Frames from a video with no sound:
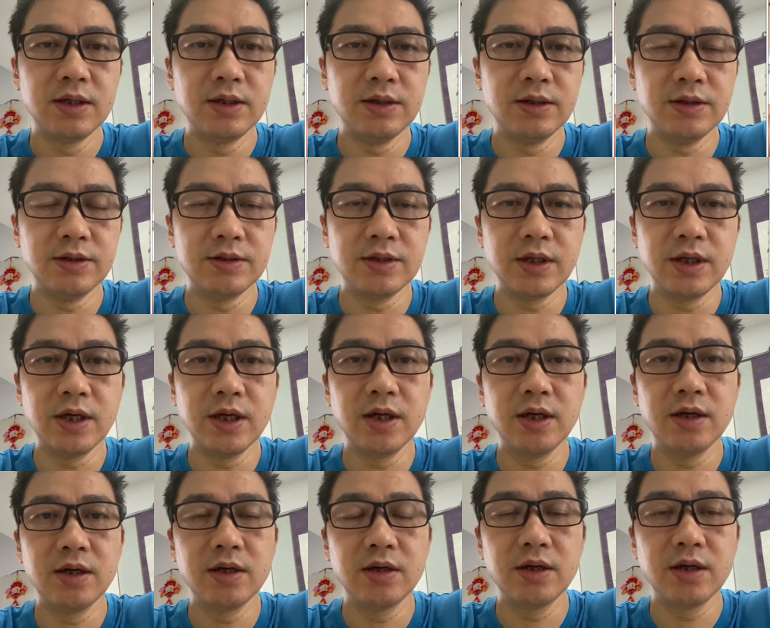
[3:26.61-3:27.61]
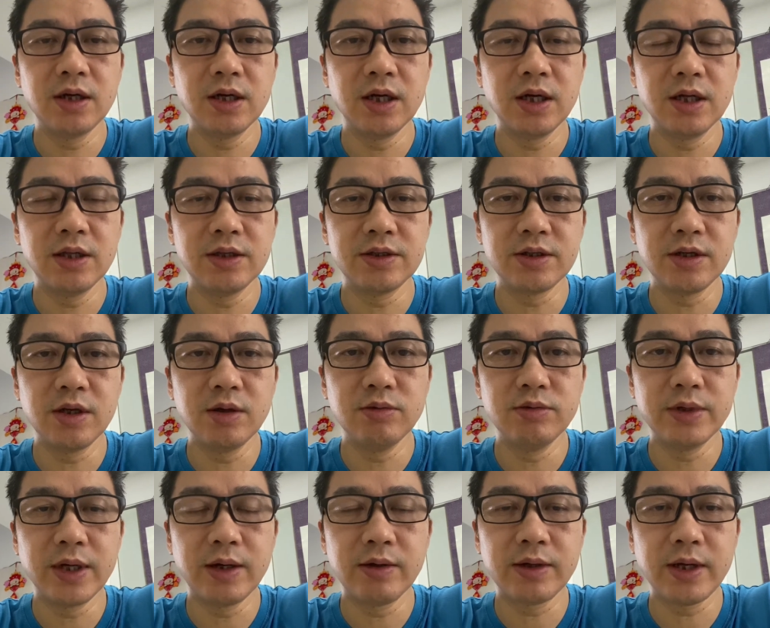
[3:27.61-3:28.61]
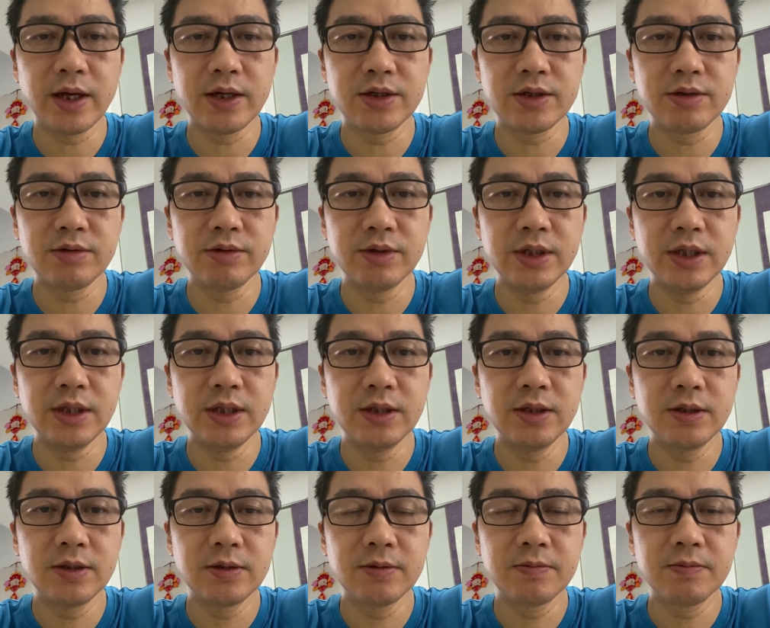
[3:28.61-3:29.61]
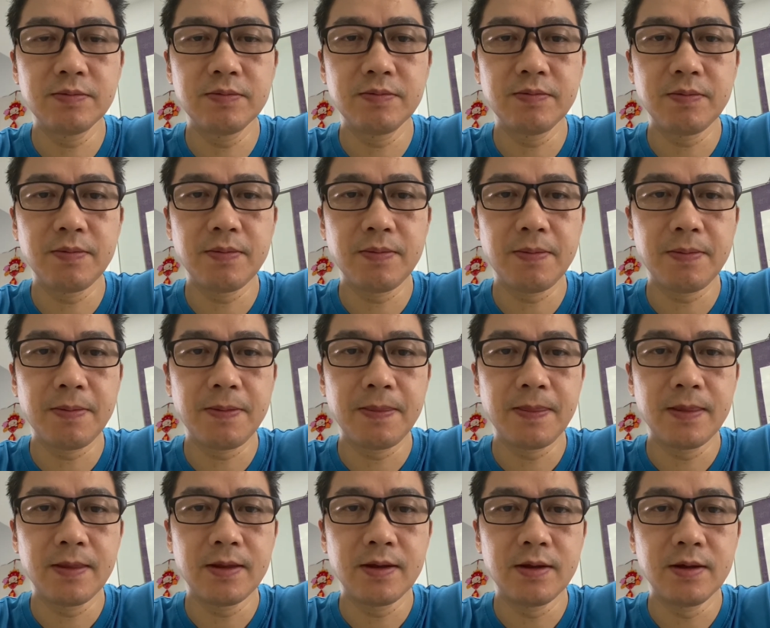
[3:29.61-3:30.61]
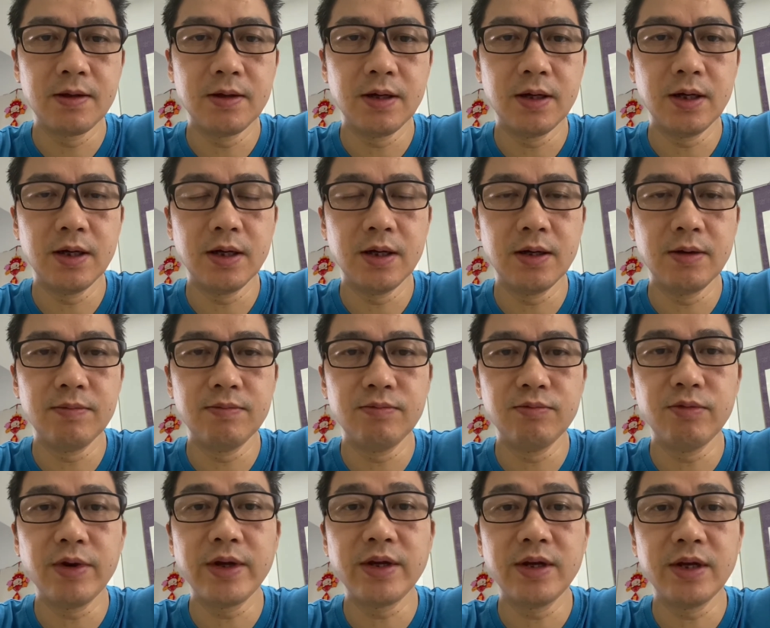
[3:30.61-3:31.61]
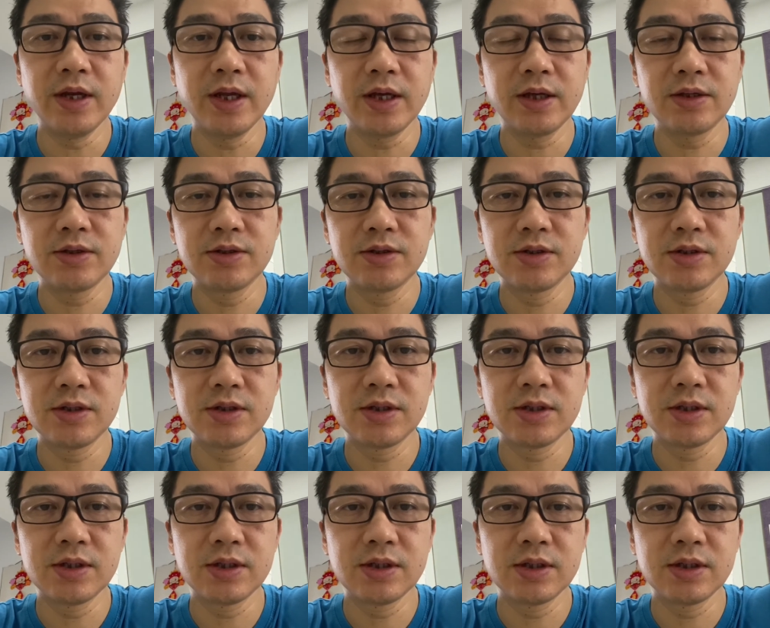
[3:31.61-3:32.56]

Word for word: You can see here, uh, there's a loaned out category, um, read next,